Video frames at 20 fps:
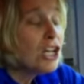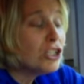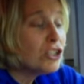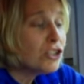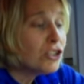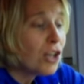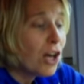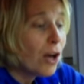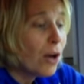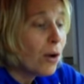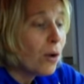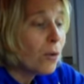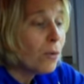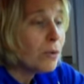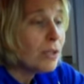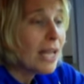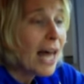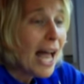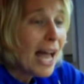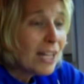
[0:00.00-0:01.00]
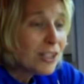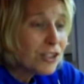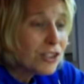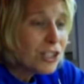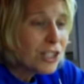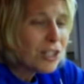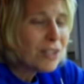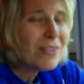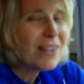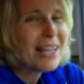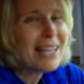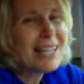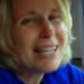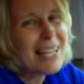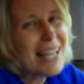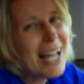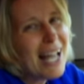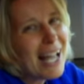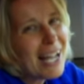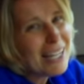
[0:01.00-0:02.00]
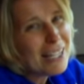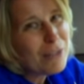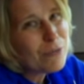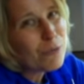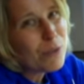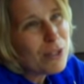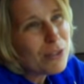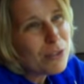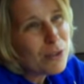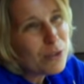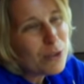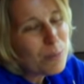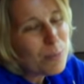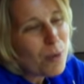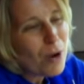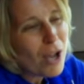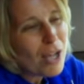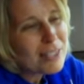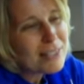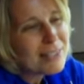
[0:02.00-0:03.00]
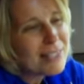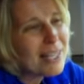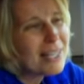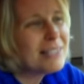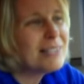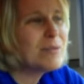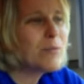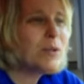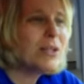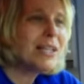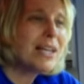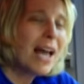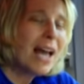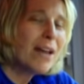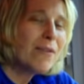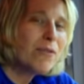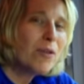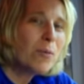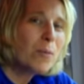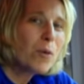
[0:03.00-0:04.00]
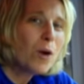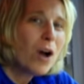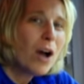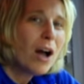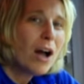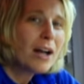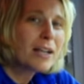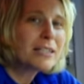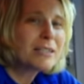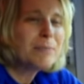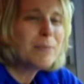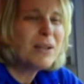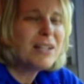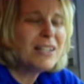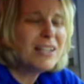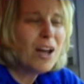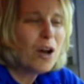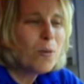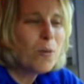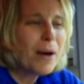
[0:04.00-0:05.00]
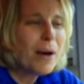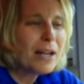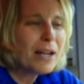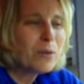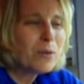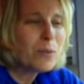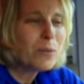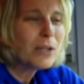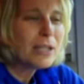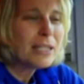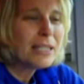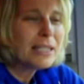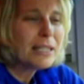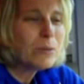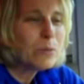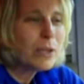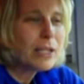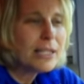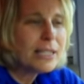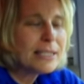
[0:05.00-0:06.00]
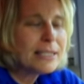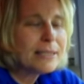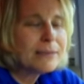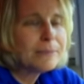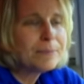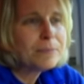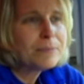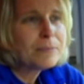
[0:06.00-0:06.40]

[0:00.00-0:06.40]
So last year they kind of went through the process, and we gave them rocks, but nobody really was